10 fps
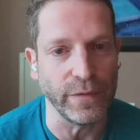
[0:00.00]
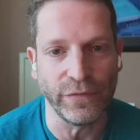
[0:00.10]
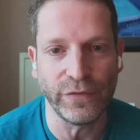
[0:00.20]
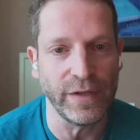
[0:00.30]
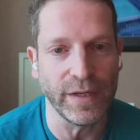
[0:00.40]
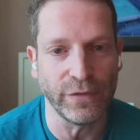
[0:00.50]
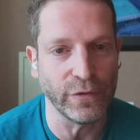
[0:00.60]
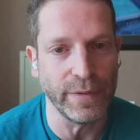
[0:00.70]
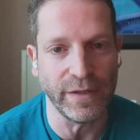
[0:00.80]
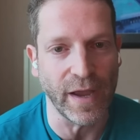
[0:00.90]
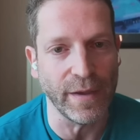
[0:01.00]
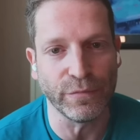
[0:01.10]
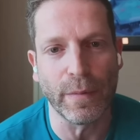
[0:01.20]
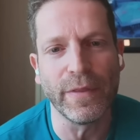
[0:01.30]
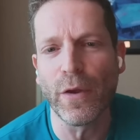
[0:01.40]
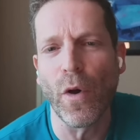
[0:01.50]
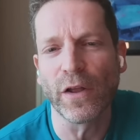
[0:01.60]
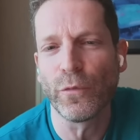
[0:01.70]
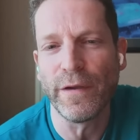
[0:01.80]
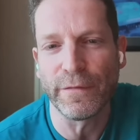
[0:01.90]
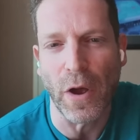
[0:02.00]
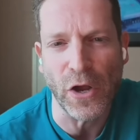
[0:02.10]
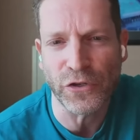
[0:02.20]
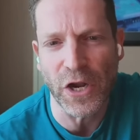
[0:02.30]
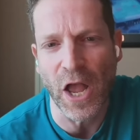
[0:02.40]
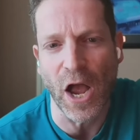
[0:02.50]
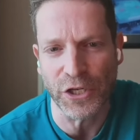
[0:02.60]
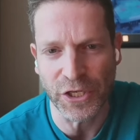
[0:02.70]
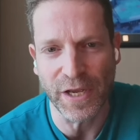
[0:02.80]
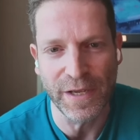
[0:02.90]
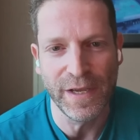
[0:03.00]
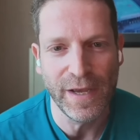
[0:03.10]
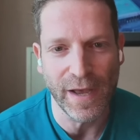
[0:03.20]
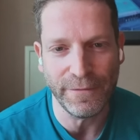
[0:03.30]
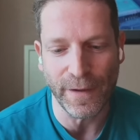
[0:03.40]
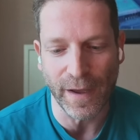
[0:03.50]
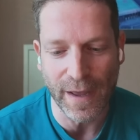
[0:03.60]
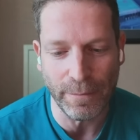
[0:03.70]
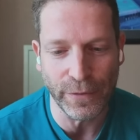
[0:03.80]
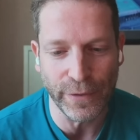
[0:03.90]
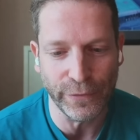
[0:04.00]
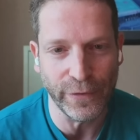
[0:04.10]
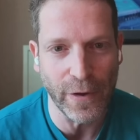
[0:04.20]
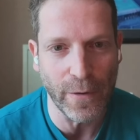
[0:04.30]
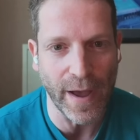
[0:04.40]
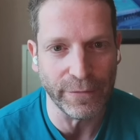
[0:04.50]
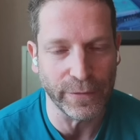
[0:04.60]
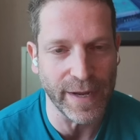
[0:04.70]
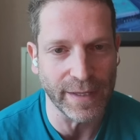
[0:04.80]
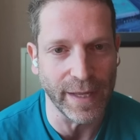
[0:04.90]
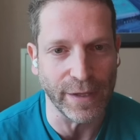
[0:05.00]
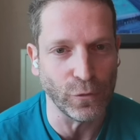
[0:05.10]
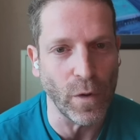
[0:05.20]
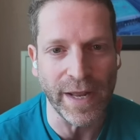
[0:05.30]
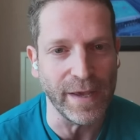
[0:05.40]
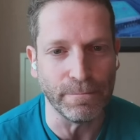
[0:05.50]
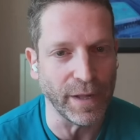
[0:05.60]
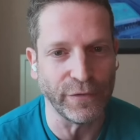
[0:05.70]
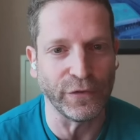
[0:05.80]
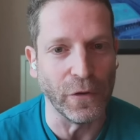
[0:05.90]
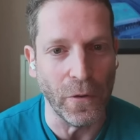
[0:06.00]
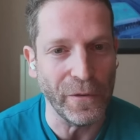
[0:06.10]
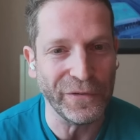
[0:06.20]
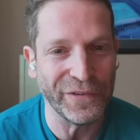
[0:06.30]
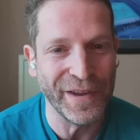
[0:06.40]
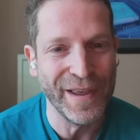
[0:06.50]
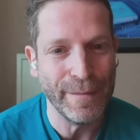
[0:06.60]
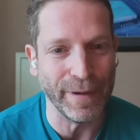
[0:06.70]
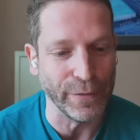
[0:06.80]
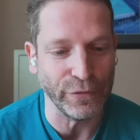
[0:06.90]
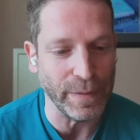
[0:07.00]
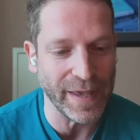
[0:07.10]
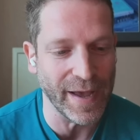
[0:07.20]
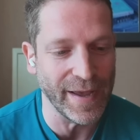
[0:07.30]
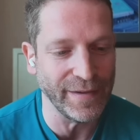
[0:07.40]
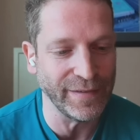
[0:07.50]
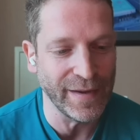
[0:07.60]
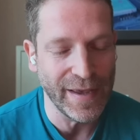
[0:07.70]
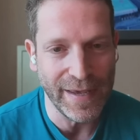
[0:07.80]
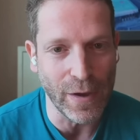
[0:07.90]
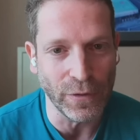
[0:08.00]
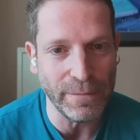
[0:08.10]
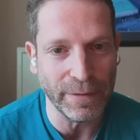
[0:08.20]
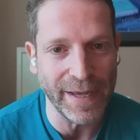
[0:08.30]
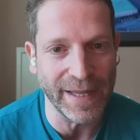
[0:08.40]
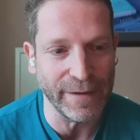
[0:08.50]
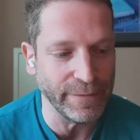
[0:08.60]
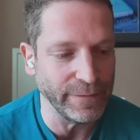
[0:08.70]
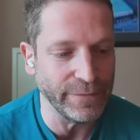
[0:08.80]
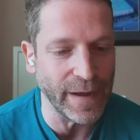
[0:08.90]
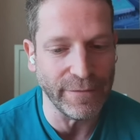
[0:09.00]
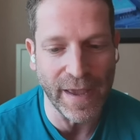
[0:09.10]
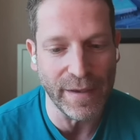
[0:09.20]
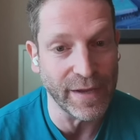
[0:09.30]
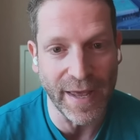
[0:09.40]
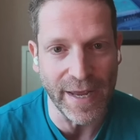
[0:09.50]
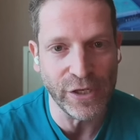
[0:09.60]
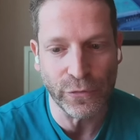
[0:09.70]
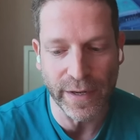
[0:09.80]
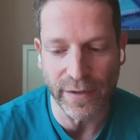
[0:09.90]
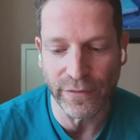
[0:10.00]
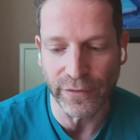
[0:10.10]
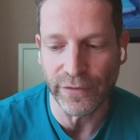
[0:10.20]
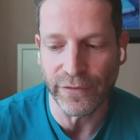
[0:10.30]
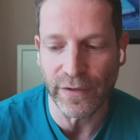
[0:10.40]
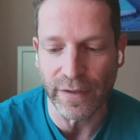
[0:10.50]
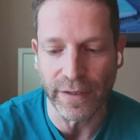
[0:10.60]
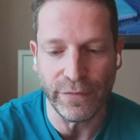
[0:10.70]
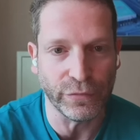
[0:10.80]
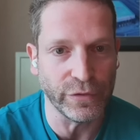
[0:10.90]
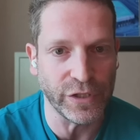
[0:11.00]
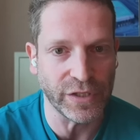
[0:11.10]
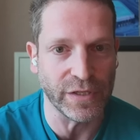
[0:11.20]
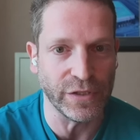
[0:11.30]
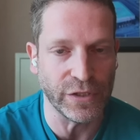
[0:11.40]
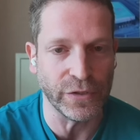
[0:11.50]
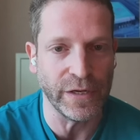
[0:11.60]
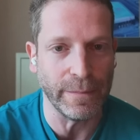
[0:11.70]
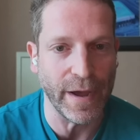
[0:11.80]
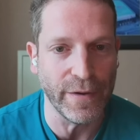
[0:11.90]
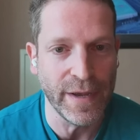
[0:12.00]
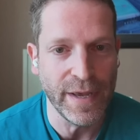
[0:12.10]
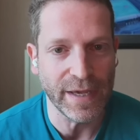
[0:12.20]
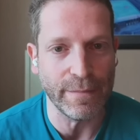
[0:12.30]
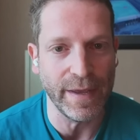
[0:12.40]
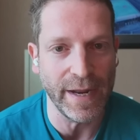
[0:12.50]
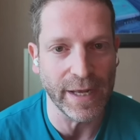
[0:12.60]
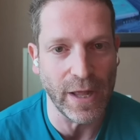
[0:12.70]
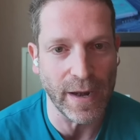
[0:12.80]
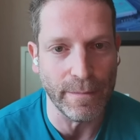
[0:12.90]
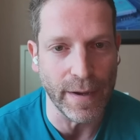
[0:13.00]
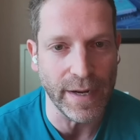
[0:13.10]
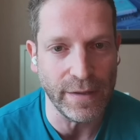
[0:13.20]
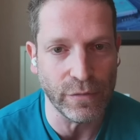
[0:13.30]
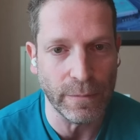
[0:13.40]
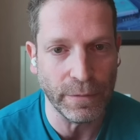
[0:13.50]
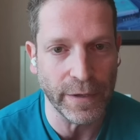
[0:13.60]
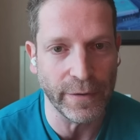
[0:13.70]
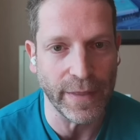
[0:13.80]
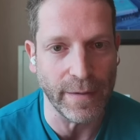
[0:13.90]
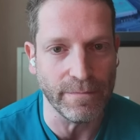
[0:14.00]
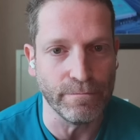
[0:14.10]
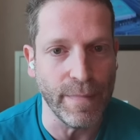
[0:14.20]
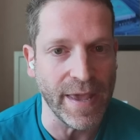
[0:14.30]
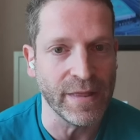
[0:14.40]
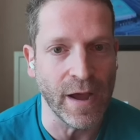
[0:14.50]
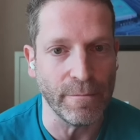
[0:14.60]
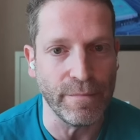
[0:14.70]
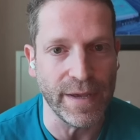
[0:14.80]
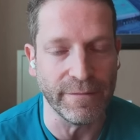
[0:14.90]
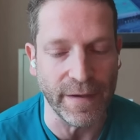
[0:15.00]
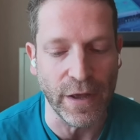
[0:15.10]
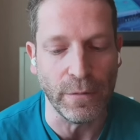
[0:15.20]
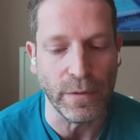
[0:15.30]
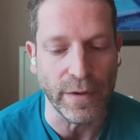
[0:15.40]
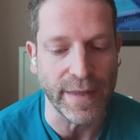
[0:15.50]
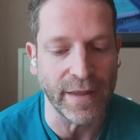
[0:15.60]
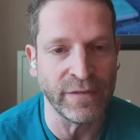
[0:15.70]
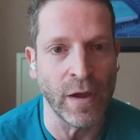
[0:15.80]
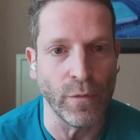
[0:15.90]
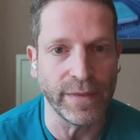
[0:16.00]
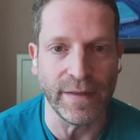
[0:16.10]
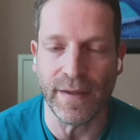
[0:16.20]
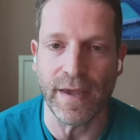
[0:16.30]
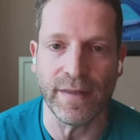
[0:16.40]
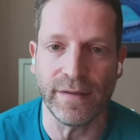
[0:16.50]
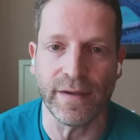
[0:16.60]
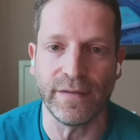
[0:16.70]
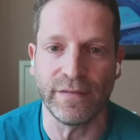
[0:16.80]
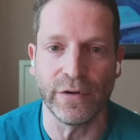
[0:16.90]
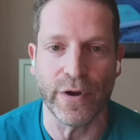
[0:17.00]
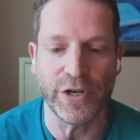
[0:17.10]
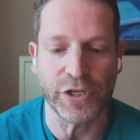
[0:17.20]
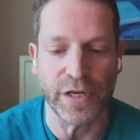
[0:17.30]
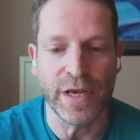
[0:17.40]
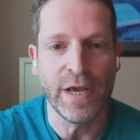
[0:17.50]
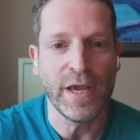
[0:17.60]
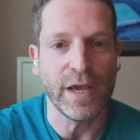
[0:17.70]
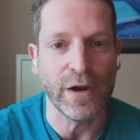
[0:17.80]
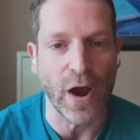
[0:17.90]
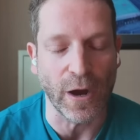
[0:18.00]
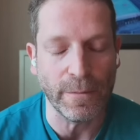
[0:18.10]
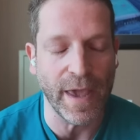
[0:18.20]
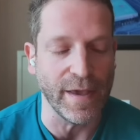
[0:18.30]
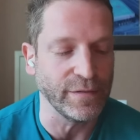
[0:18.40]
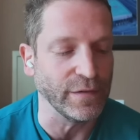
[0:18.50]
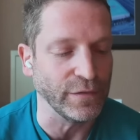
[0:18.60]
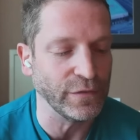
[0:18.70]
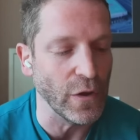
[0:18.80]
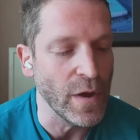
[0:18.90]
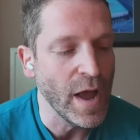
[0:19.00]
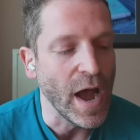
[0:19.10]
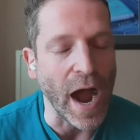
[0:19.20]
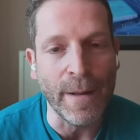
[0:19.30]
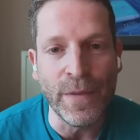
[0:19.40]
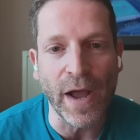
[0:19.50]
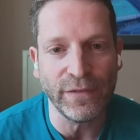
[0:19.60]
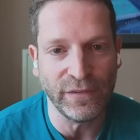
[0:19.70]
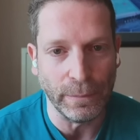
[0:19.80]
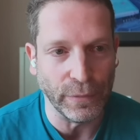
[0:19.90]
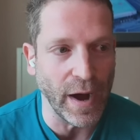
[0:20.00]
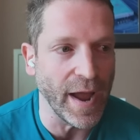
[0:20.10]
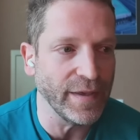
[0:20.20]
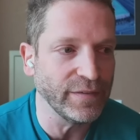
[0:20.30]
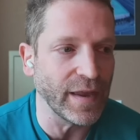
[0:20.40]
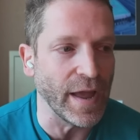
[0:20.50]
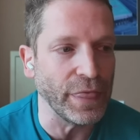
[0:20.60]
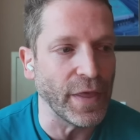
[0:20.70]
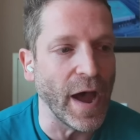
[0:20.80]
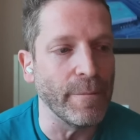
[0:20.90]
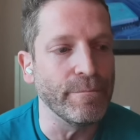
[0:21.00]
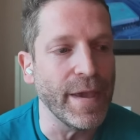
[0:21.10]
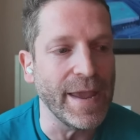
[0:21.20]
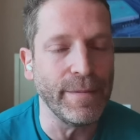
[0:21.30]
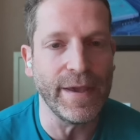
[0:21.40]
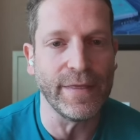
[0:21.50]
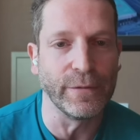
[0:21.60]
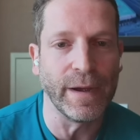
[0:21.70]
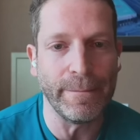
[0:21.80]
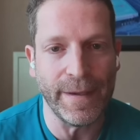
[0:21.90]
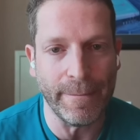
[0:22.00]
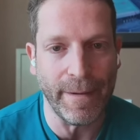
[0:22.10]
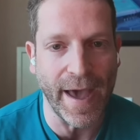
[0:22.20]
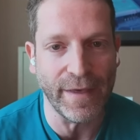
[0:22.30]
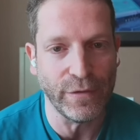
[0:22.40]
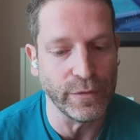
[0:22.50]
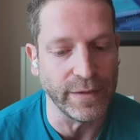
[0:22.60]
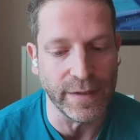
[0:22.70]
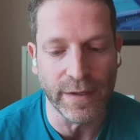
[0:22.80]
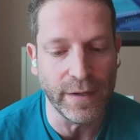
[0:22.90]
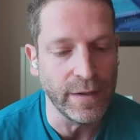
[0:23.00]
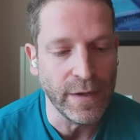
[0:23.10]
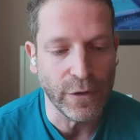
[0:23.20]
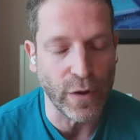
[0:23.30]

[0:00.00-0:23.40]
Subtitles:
We've seen it so many times. Remember they walked away from Ondrej Kase a couple of years ago after he had like 20 plus goals, but it was because he only played like 55 games, had injury concerns, and the Leafs were just concerned about committing a lot of money to a player that may not be available. And that's not what they take into consideration in ARB cases. So I'm not surprised. I thought maybe there might be a path to a deal.